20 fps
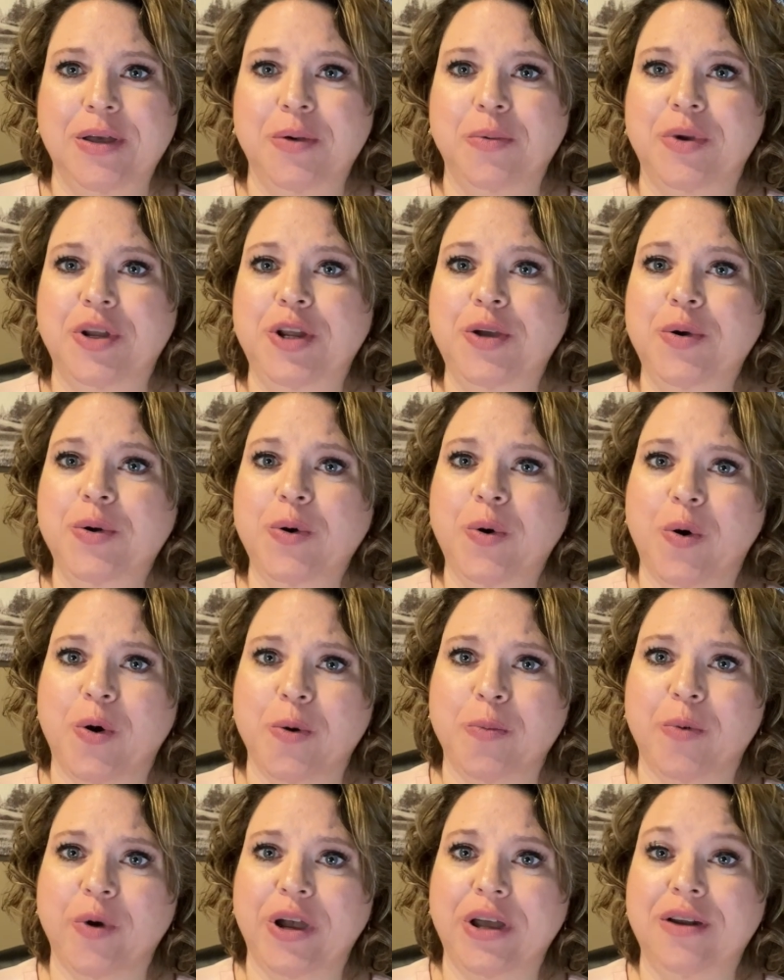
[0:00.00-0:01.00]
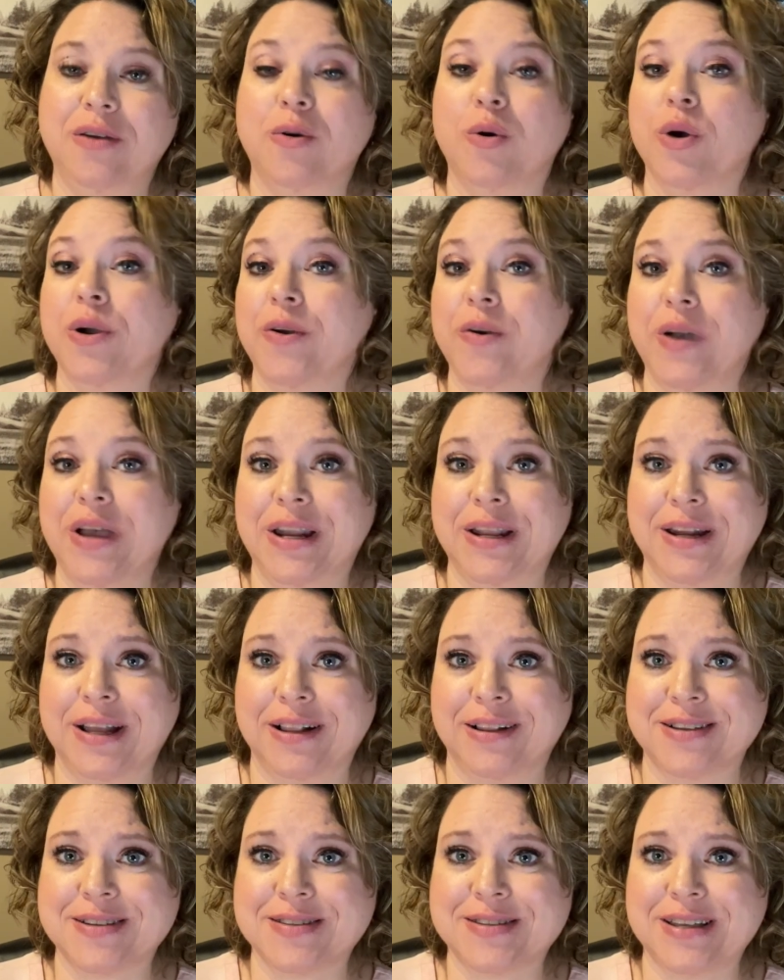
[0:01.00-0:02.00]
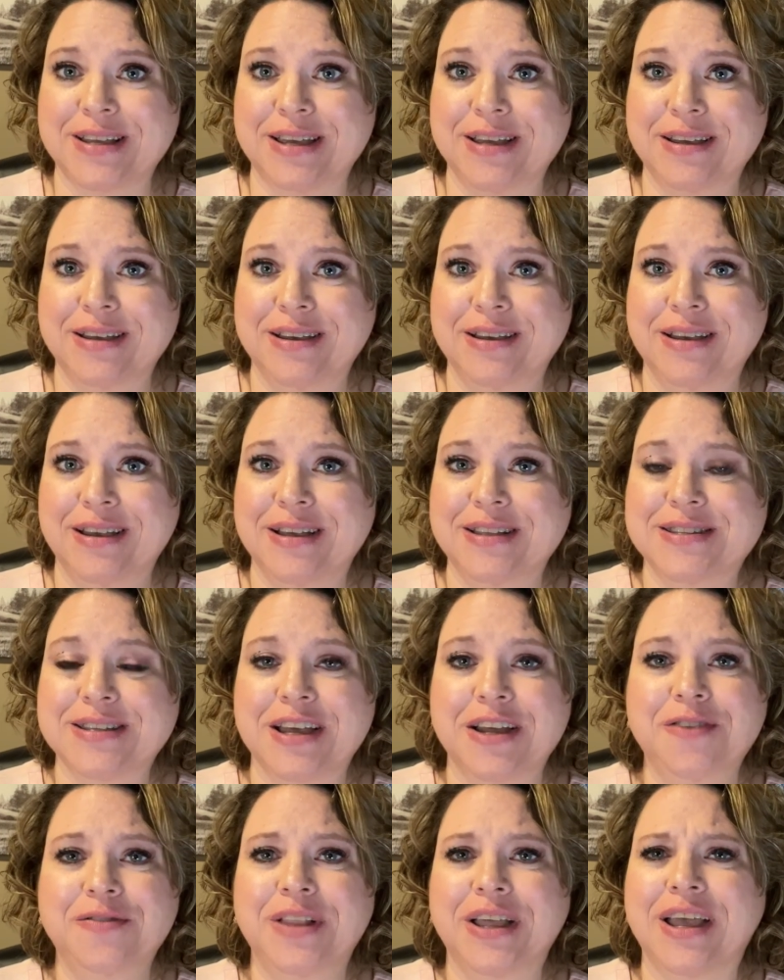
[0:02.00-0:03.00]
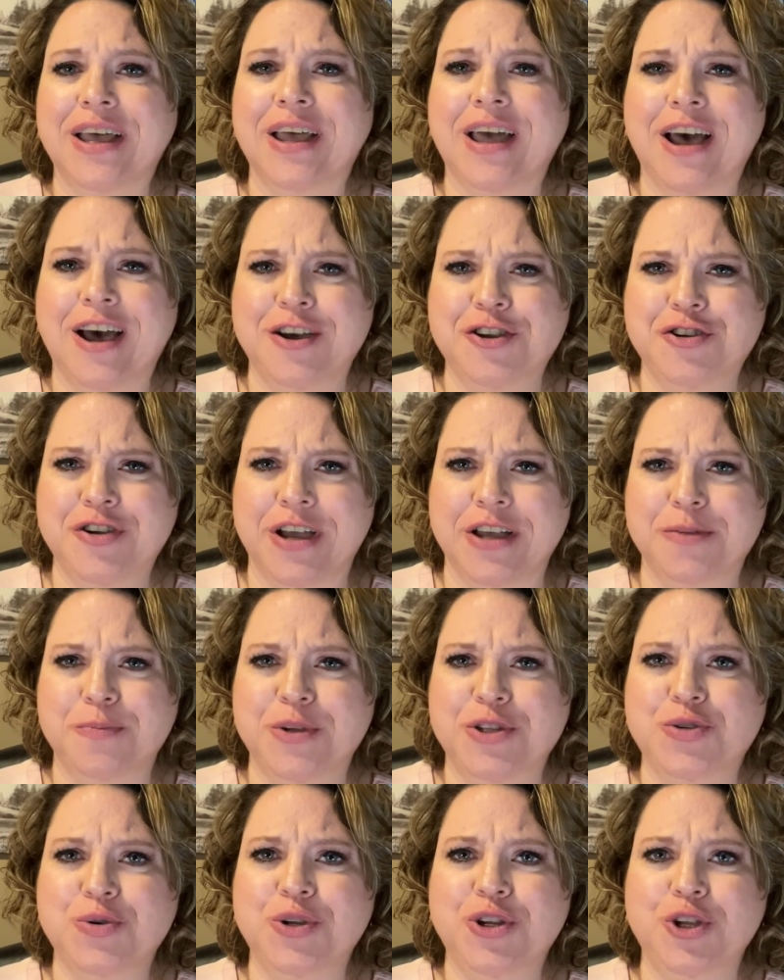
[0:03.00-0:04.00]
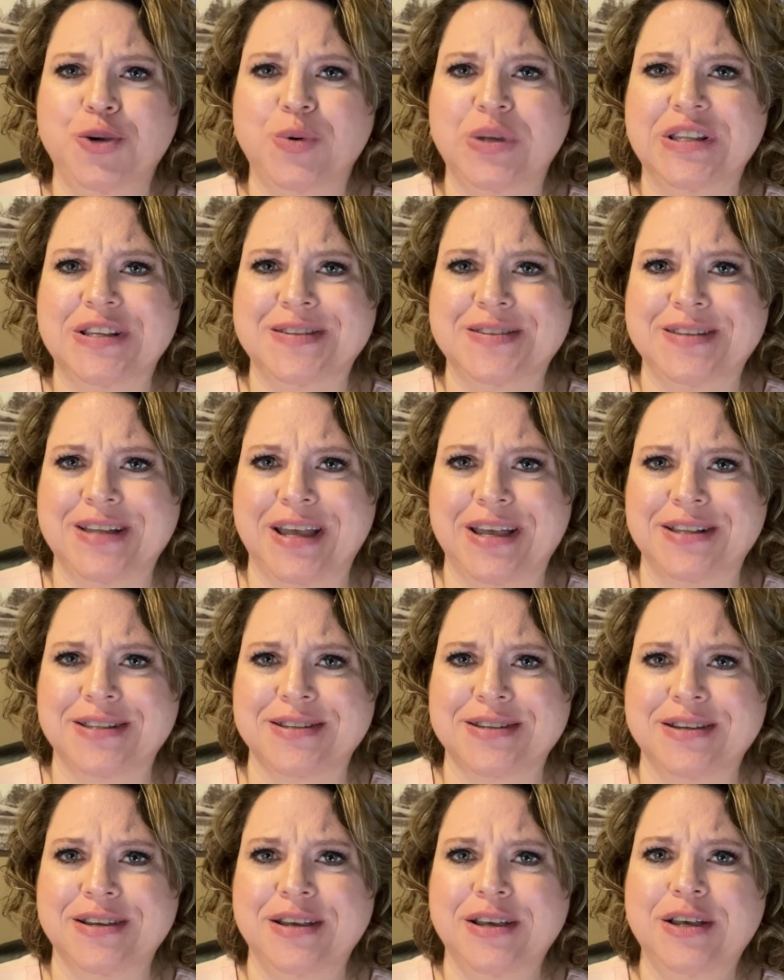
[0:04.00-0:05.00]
When you incorporate or create an LLC, it's kind of like a contract between you and the state.